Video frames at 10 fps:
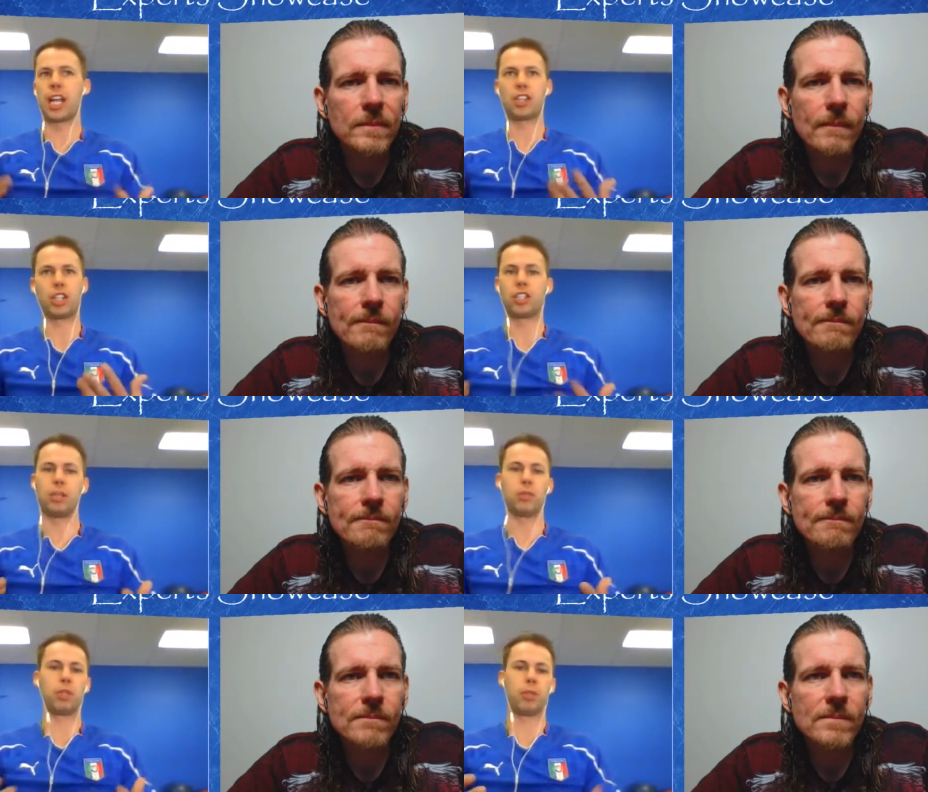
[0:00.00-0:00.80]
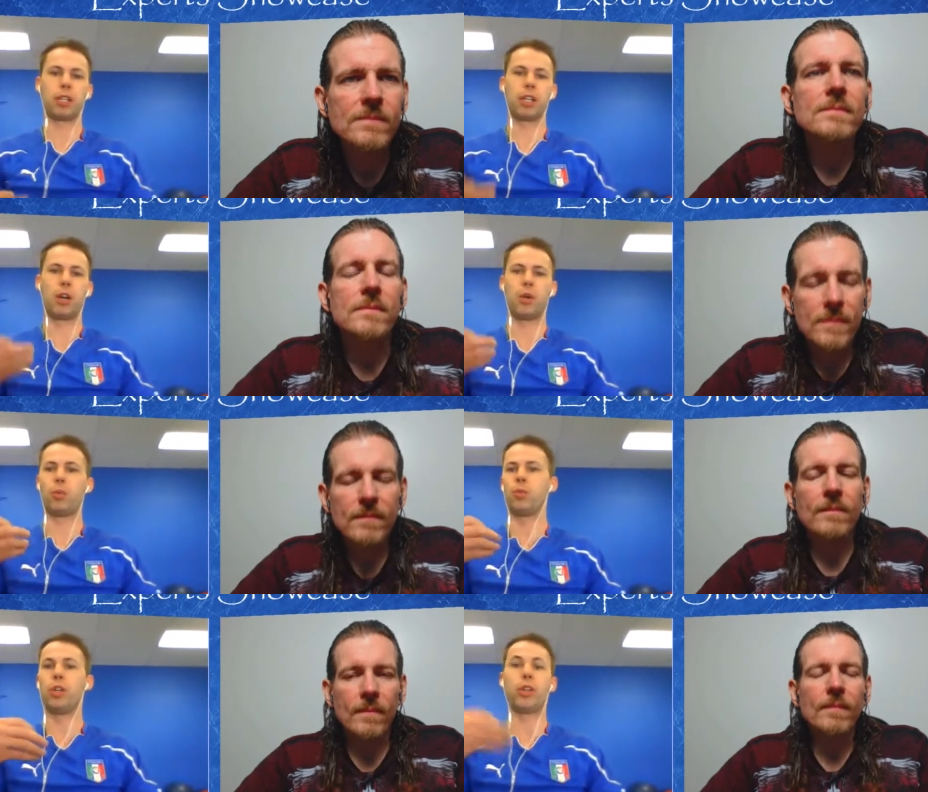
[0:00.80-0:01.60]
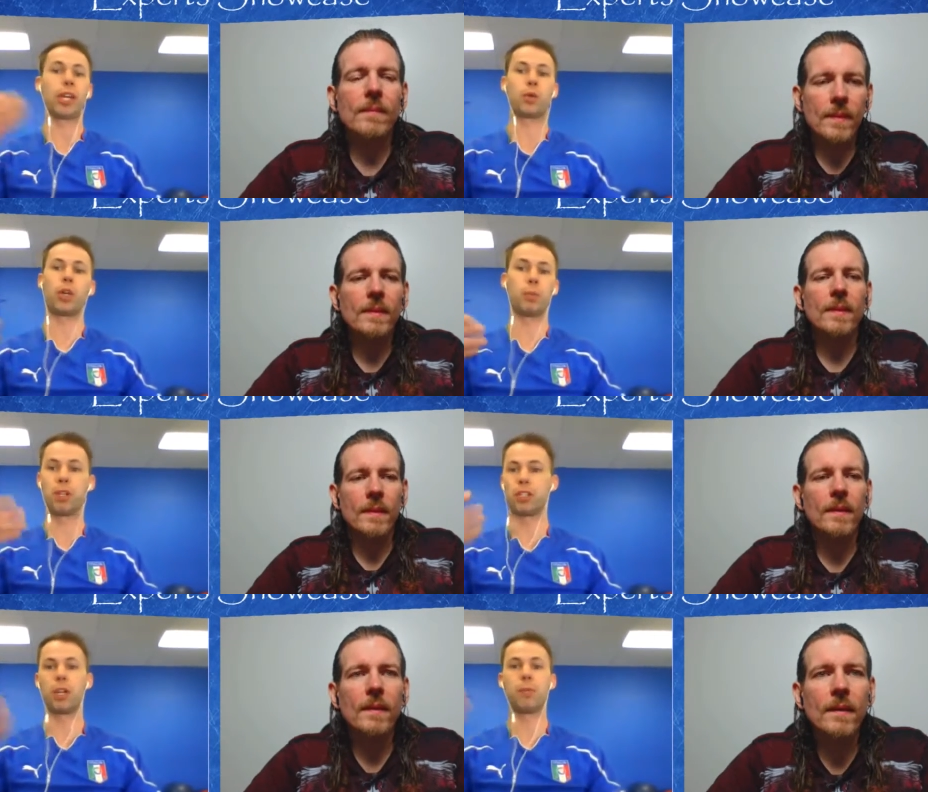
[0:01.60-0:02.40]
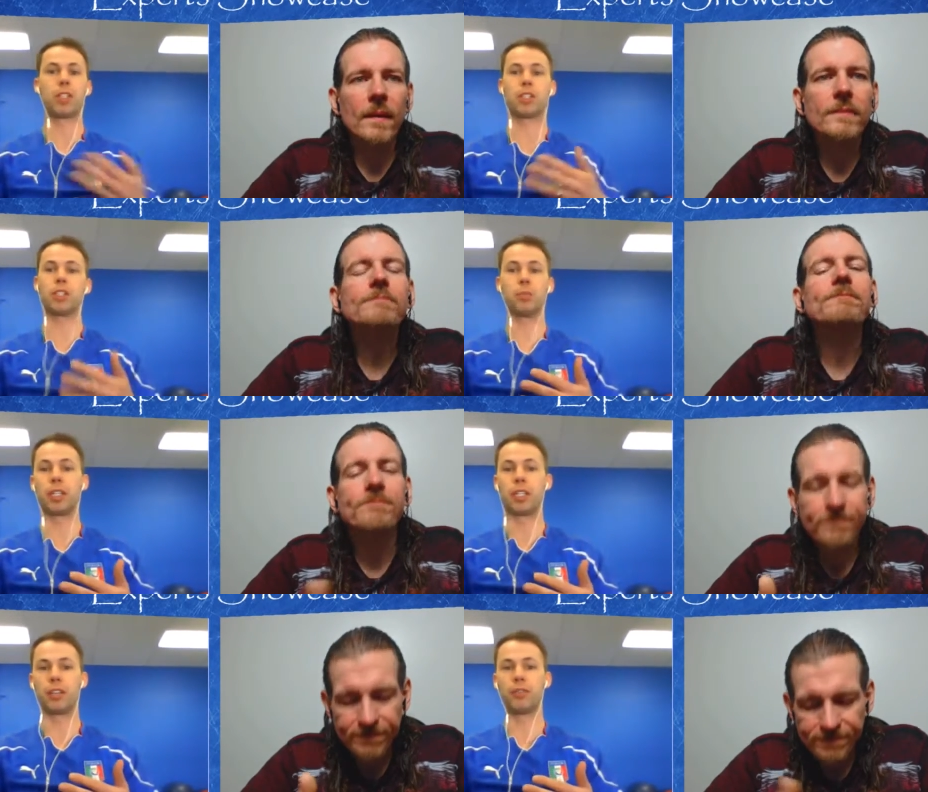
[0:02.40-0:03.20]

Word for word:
Speaker 1: object syndrome, like, oh, you know, that quick money is going to make such a big